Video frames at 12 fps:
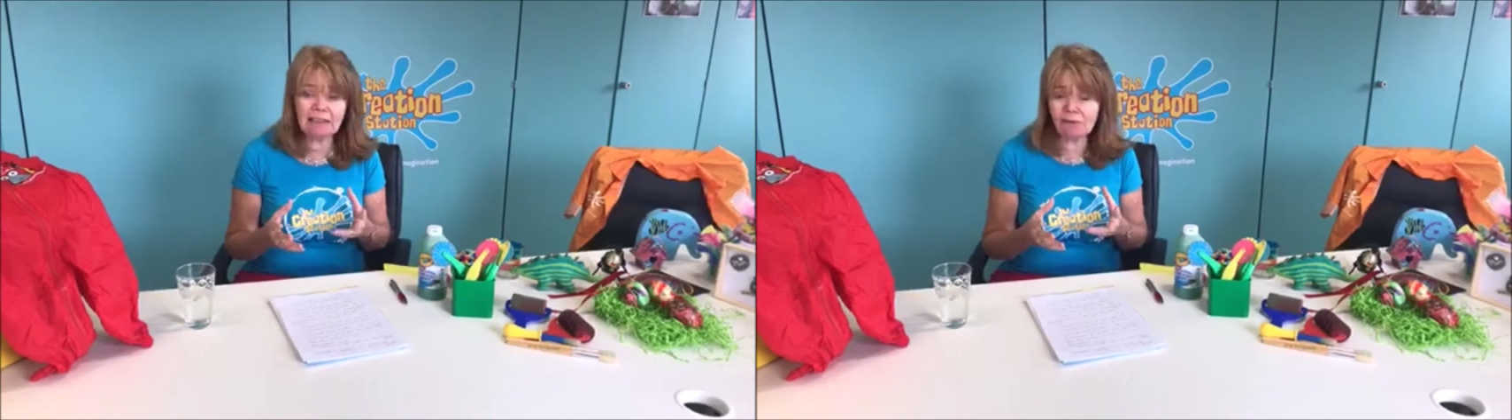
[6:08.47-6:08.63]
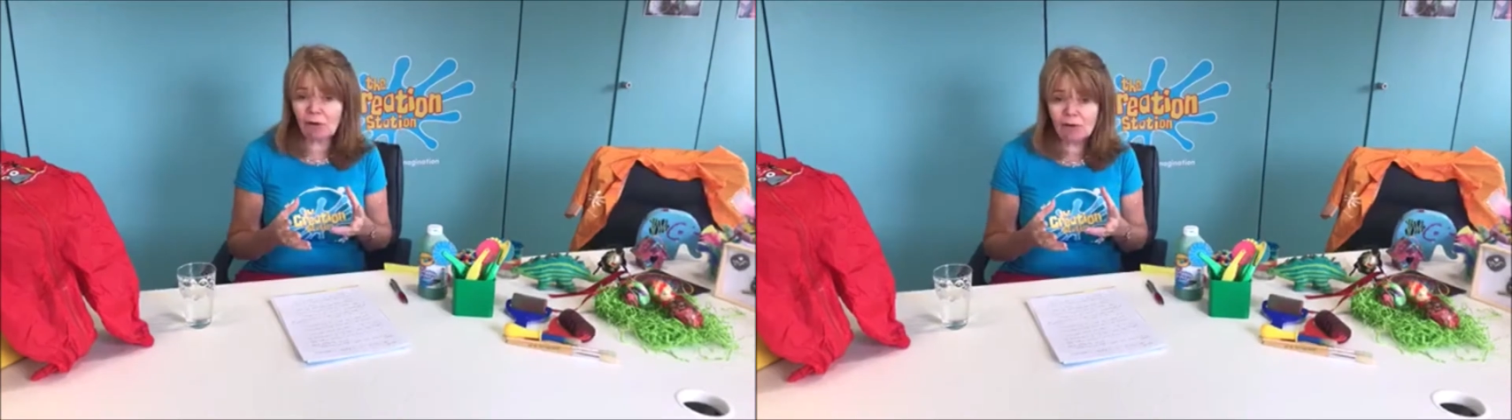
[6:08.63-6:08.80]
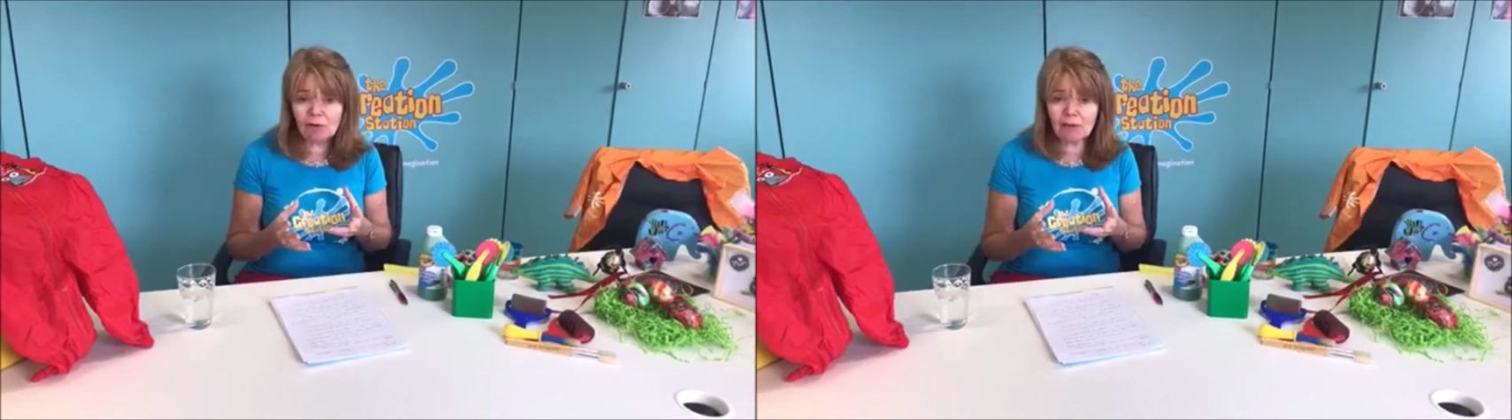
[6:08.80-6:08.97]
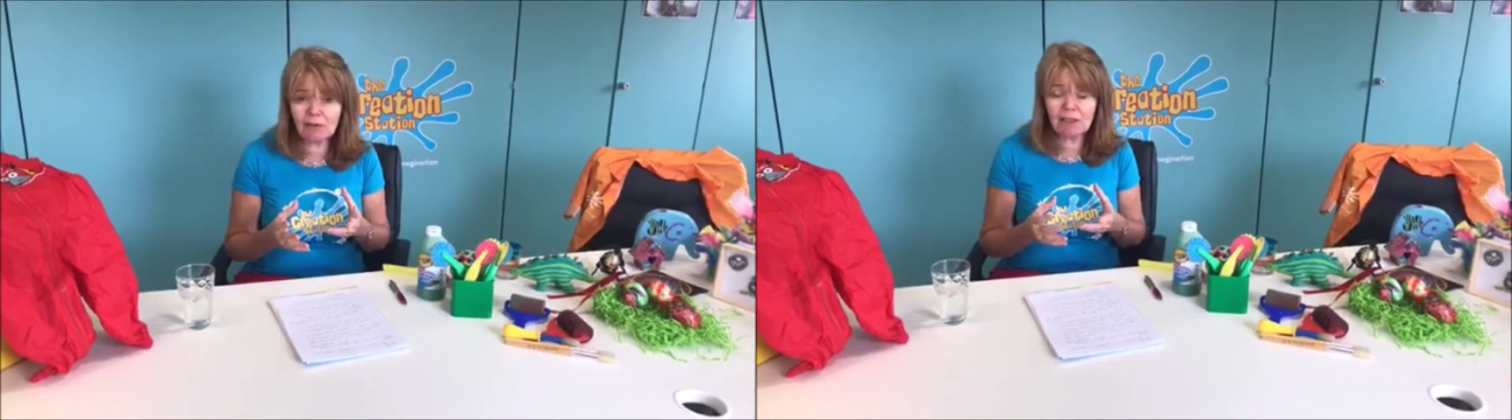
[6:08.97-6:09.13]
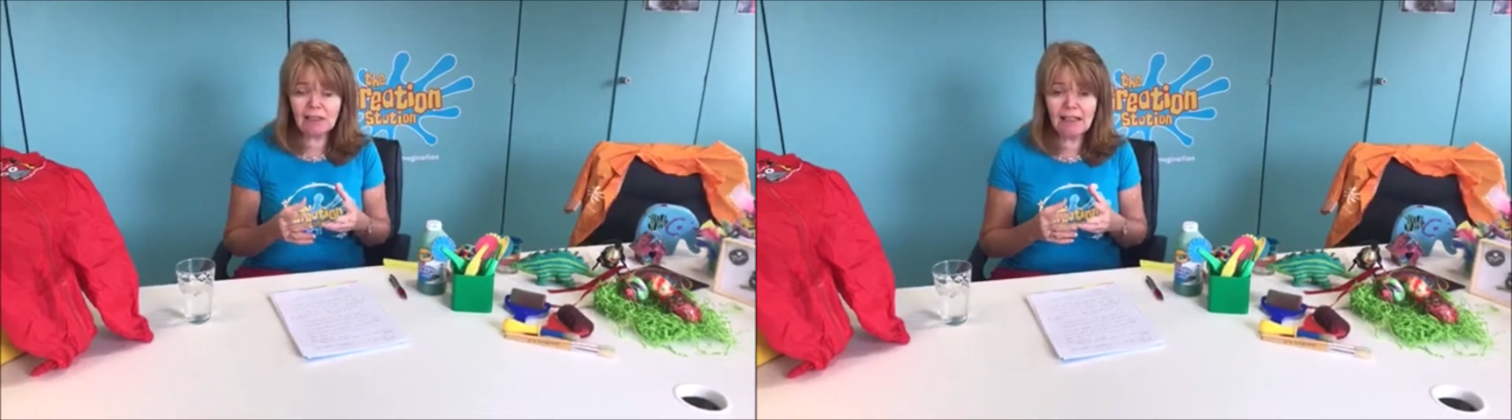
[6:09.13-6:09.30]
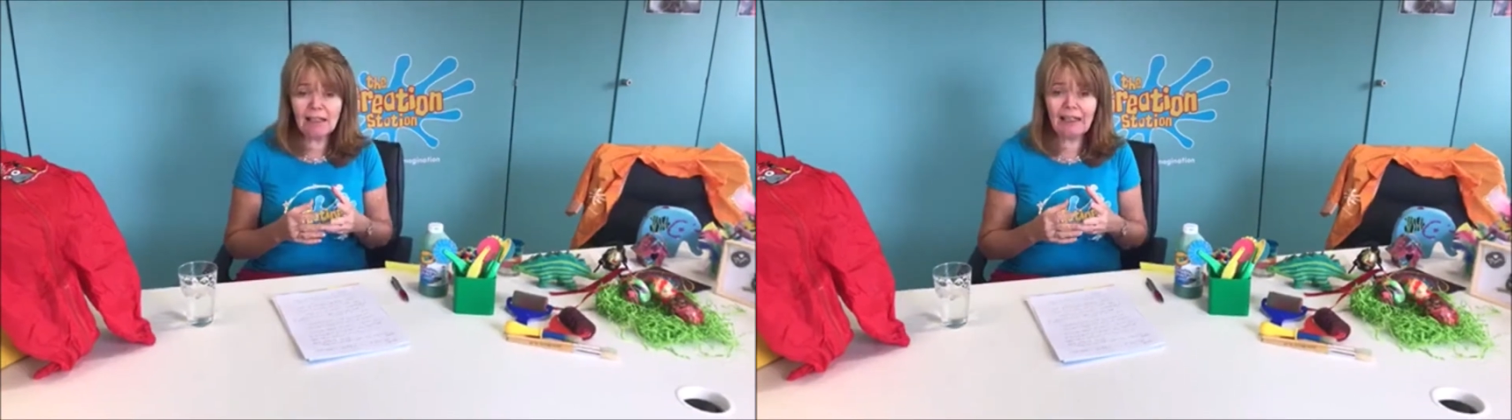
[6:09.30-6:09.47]
or wrong.
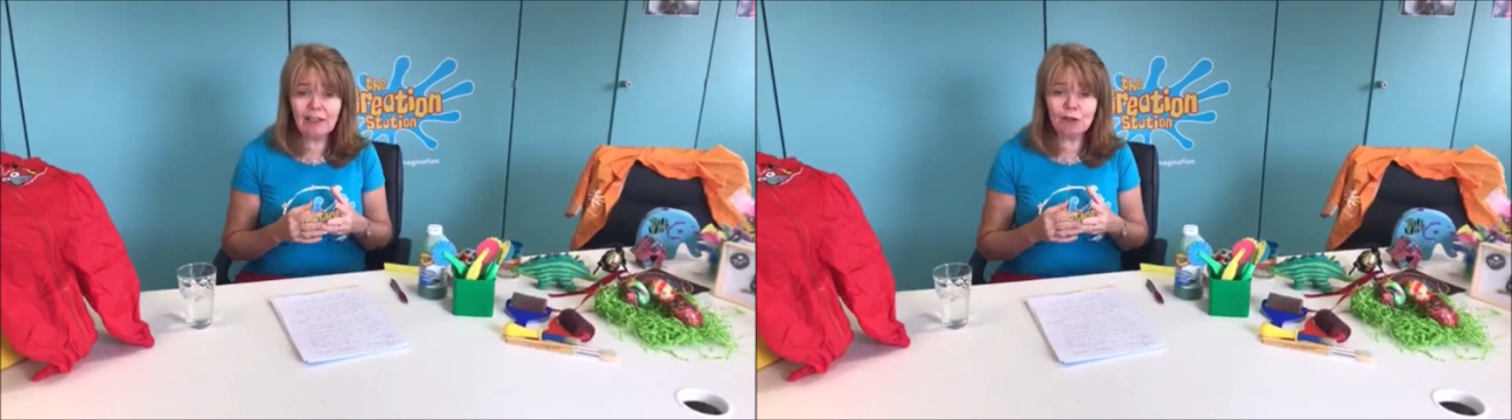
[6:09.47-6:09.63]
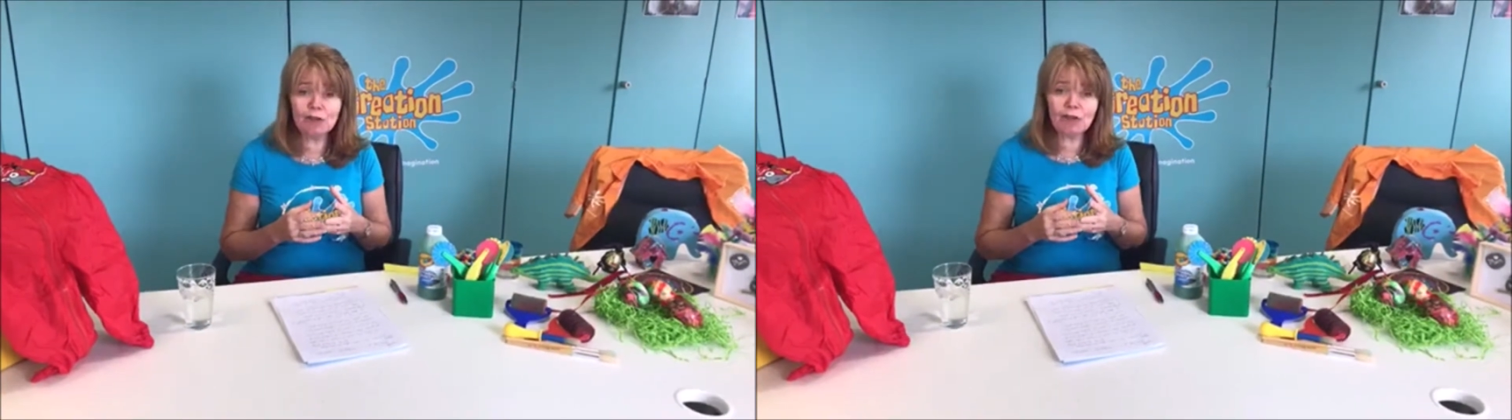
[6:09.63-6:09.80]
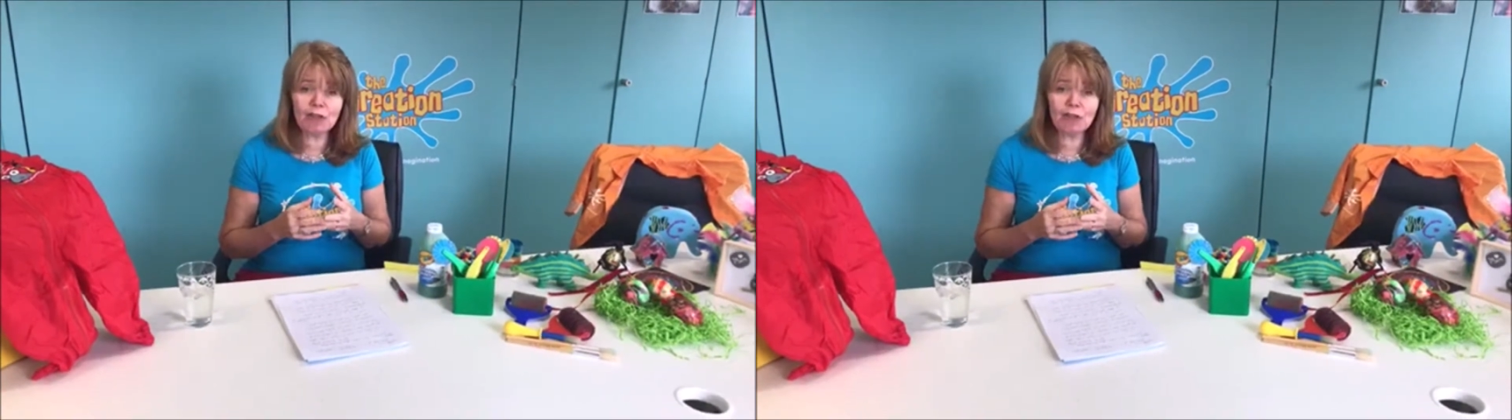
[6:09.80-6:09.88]
Your